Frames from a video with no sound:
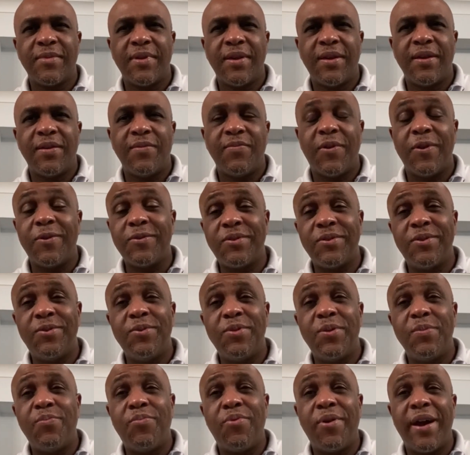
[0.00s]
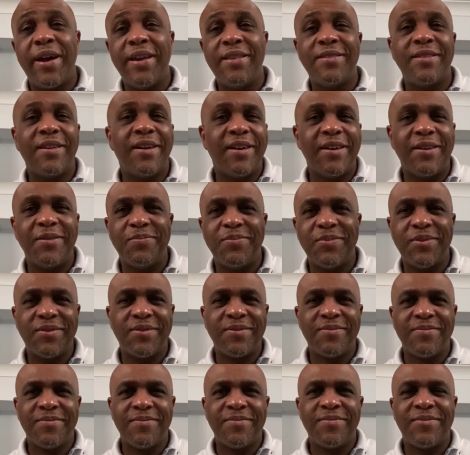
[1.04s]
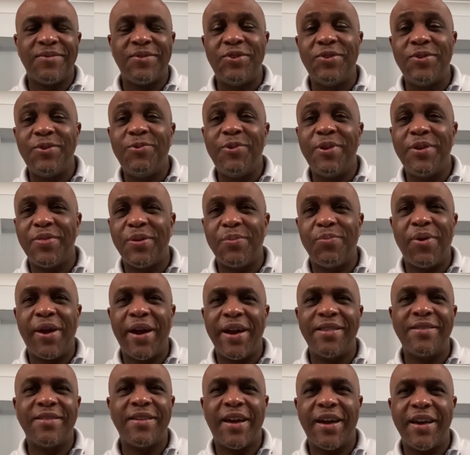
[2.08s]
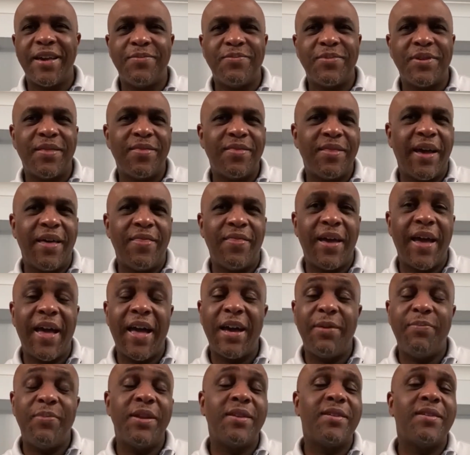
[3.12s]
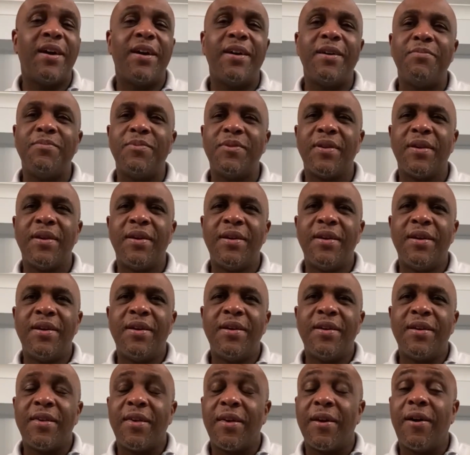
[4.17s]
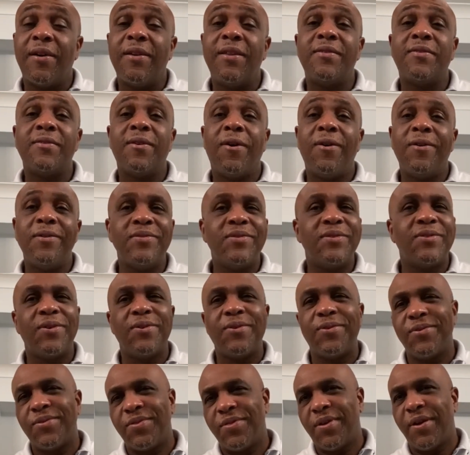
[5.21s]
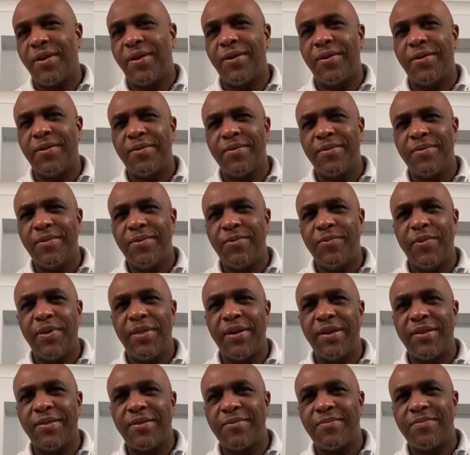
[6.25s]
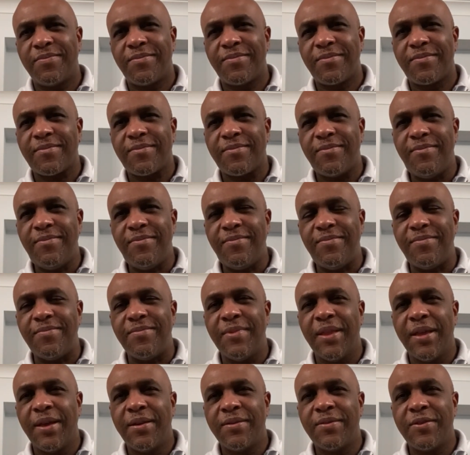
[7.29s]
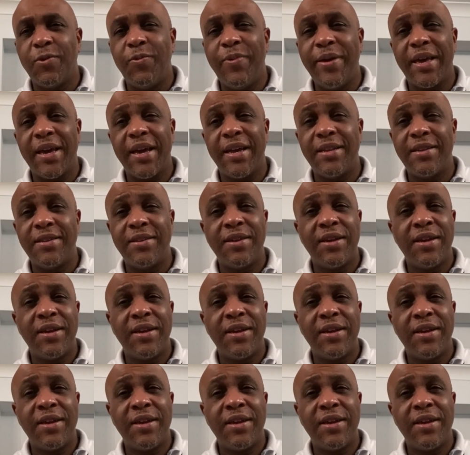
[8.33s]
But also during the bright times and the happy times, God is also there with us. So we can